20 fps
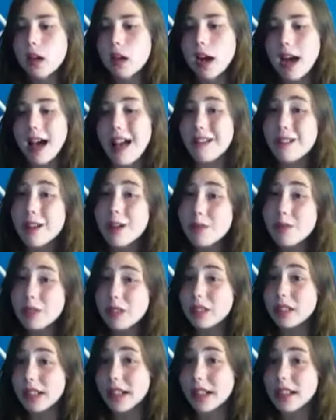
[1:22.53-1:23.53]
I don't have a
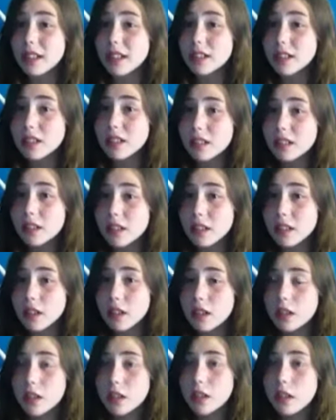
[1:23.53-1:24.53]
link.
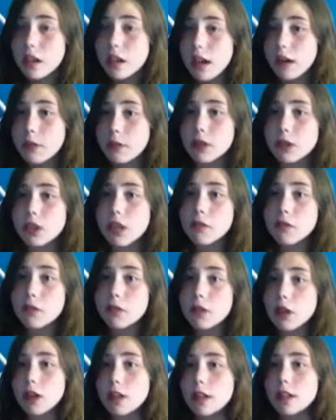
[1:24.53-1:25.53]
I wish I
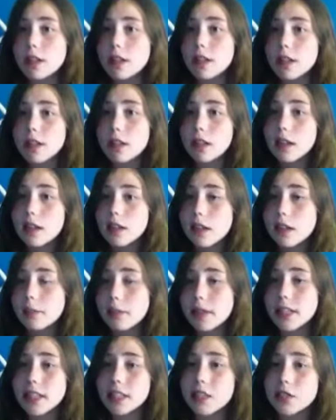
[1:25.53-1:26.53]
would. In
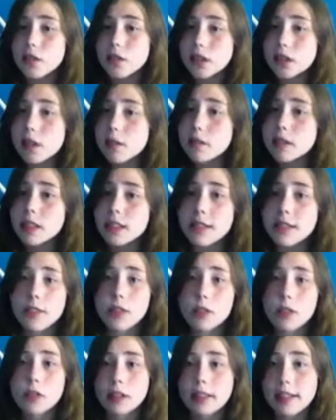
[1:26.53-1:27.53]
my next video, I'm going to give you
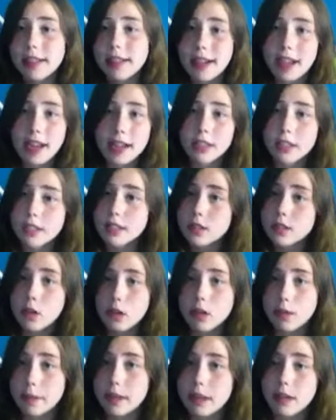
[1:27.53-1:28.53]
a link. I just thought
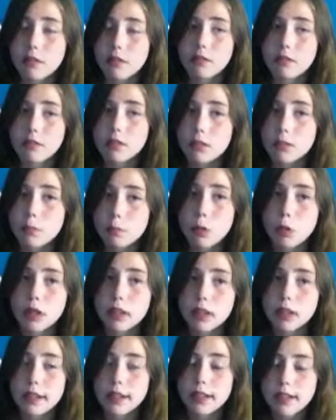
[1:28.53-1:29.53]
about putting a
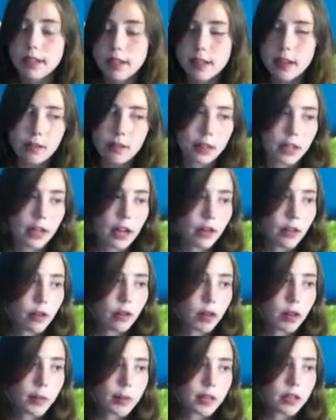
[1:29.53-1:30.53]
link down. That
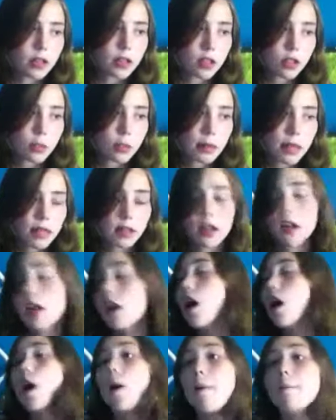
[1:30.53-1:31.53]
would have been such a
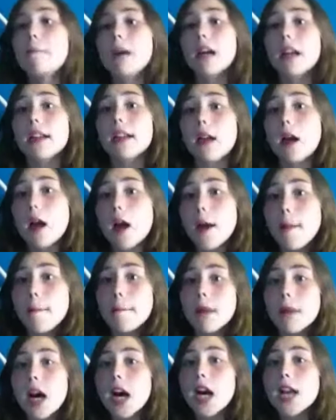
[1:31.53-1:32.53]
but
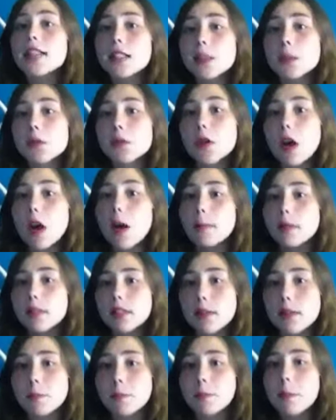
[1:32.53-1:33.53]
my subscribers,
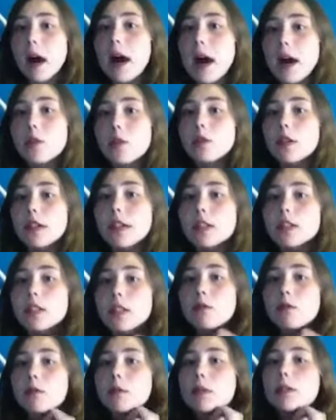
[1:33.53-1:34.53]
my fans,
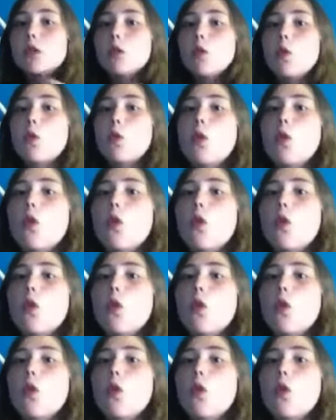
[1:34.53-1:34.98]
it would mean the